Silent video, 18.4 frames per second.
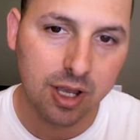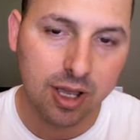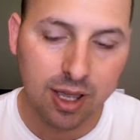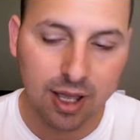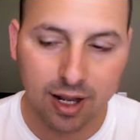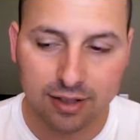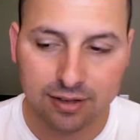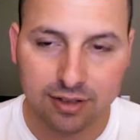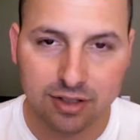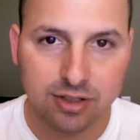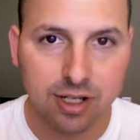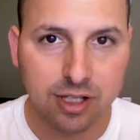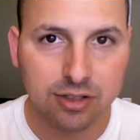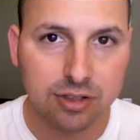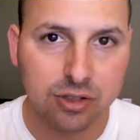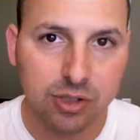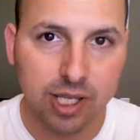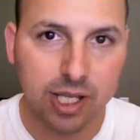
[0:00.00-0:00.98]
And I
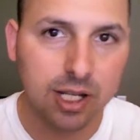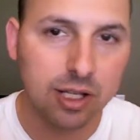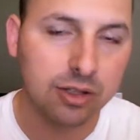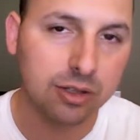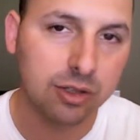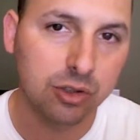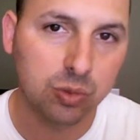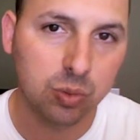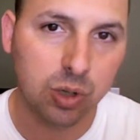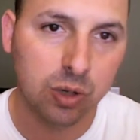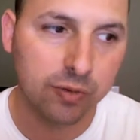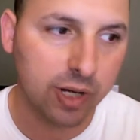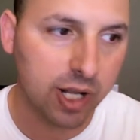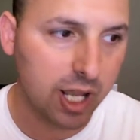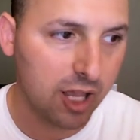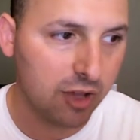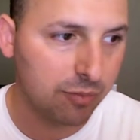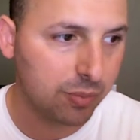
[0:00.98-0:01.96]
suggested you get into the 12
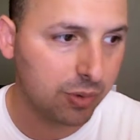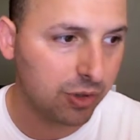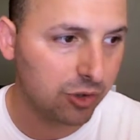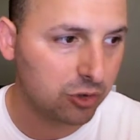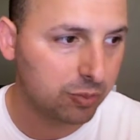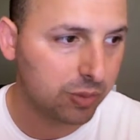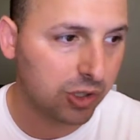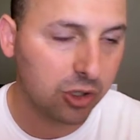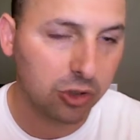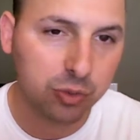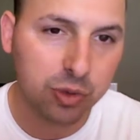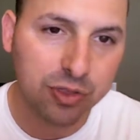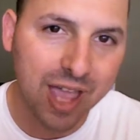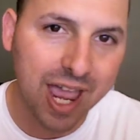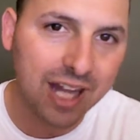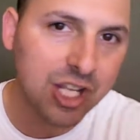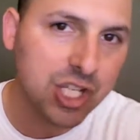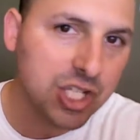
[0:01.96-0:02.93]
and a half puts. Because
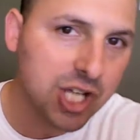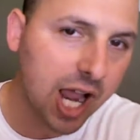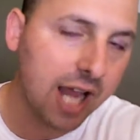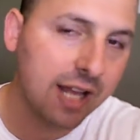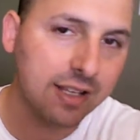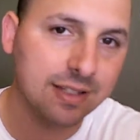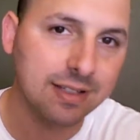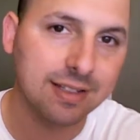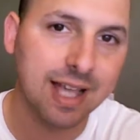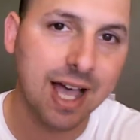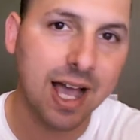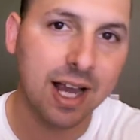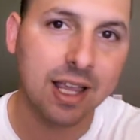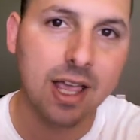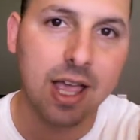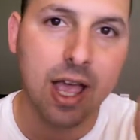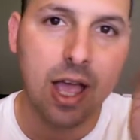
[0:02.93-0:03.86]
with any Chinese stock,